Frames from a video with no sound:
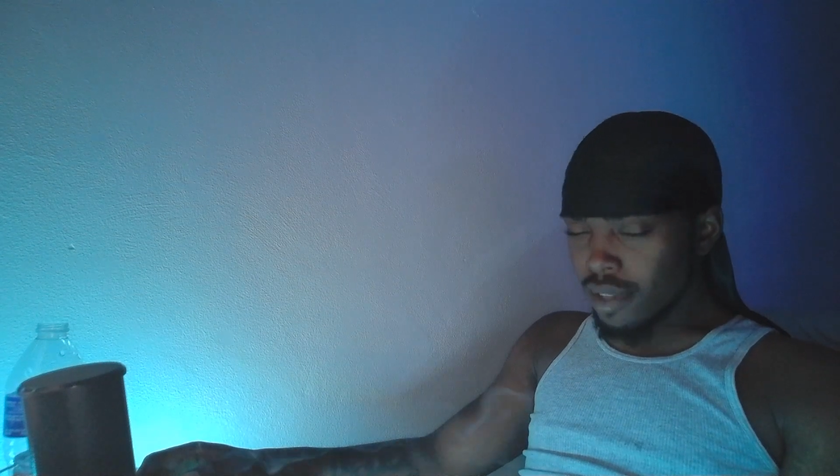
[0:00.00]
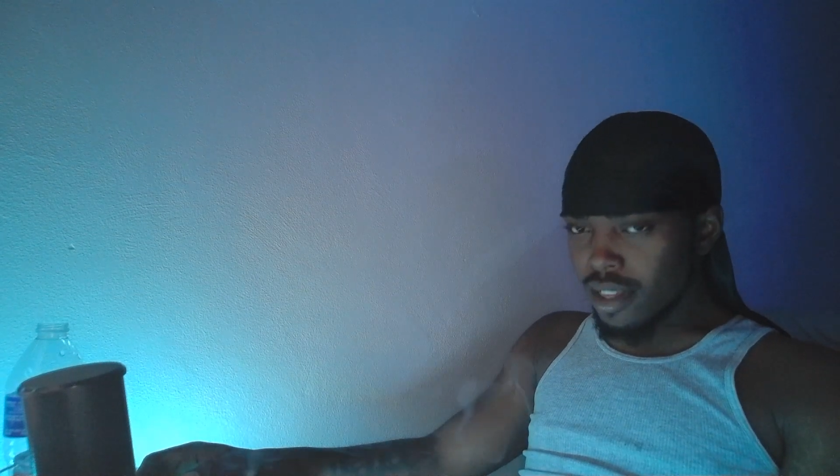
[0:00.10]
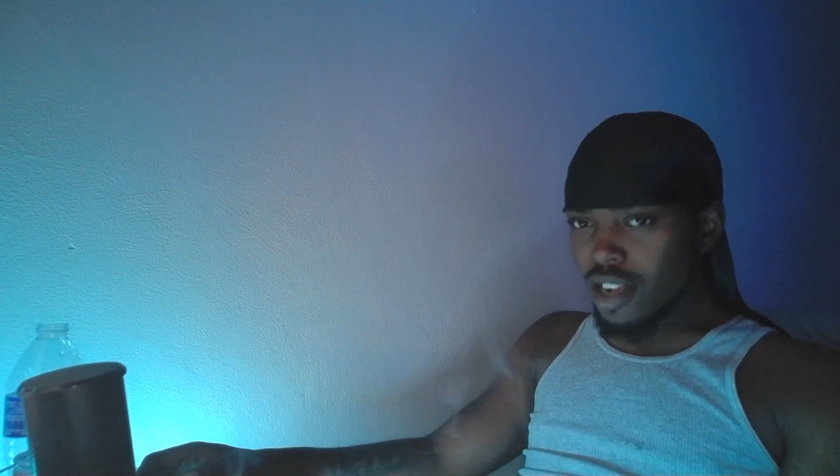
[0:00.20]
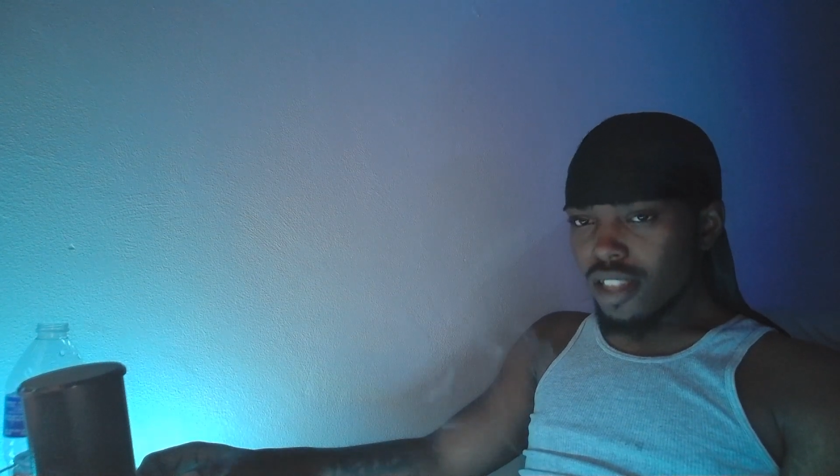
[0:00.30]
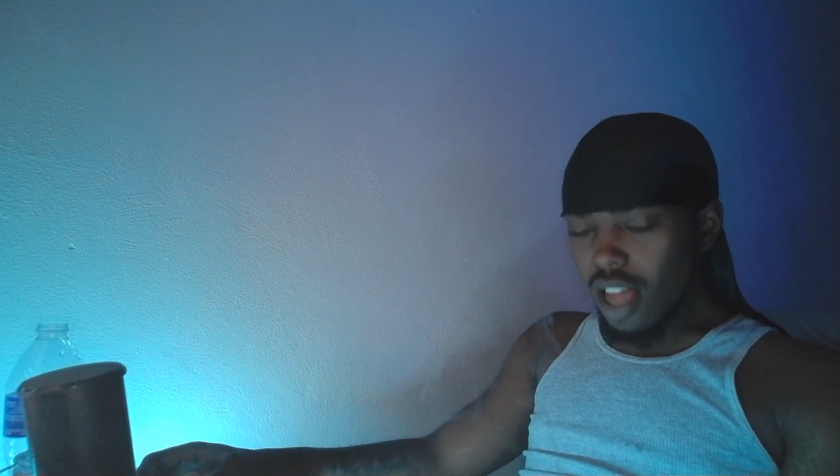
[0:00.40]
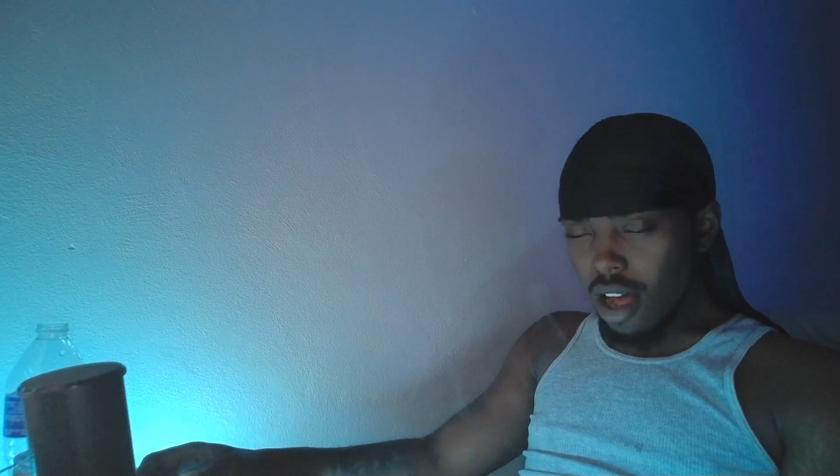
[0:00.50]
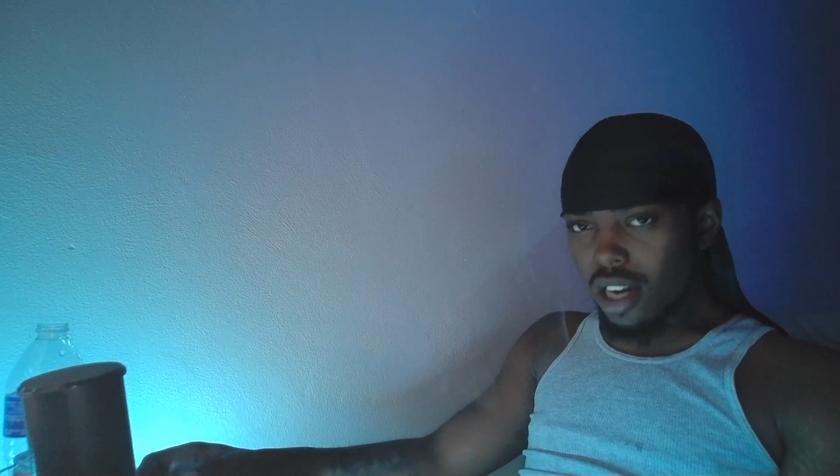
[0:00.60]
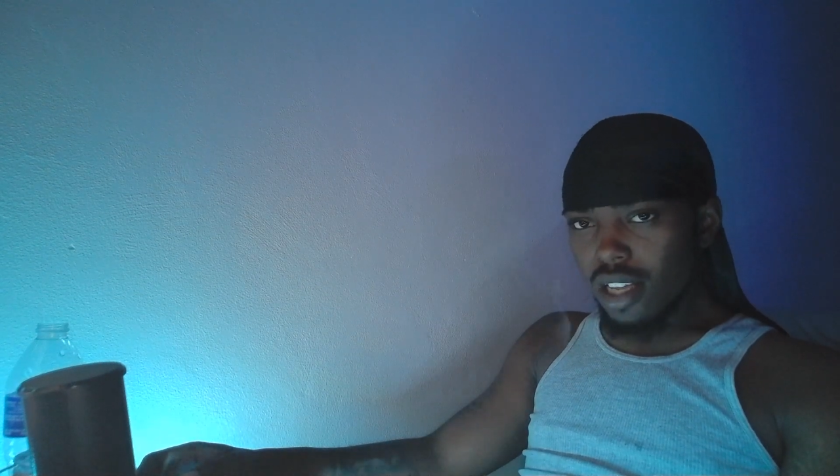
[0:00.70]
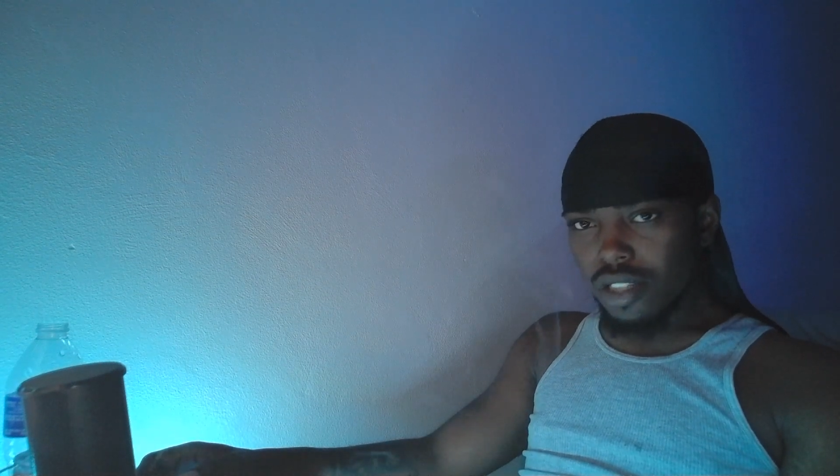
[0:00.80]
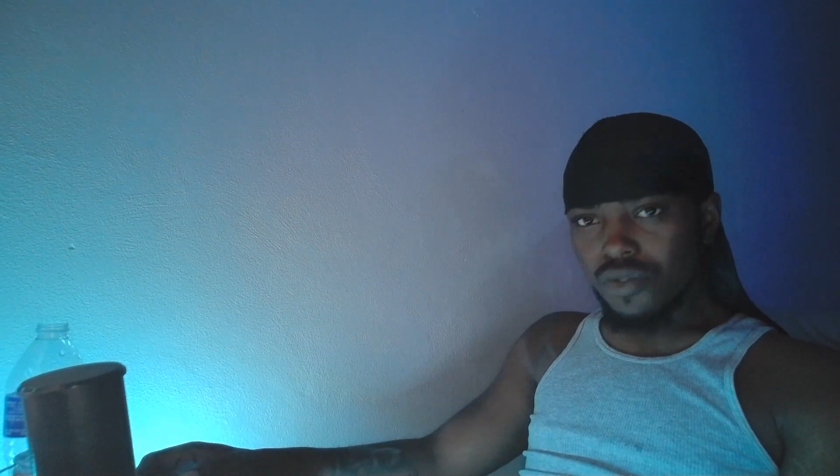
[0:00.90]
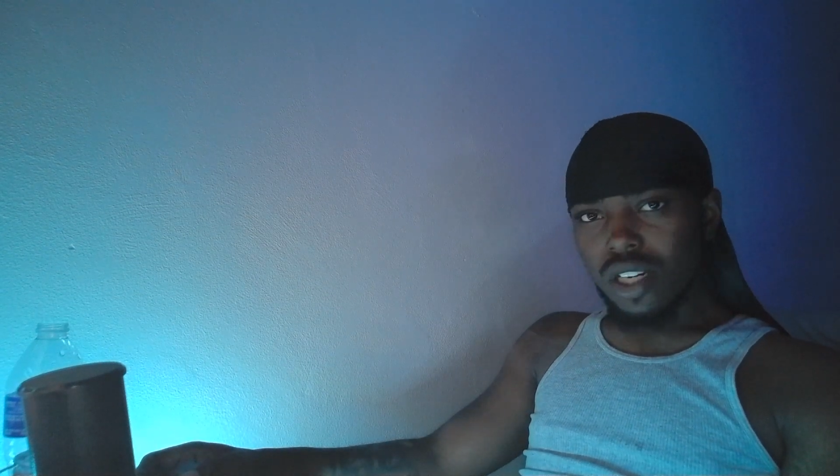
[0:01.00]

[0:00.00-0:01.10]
There's an audience for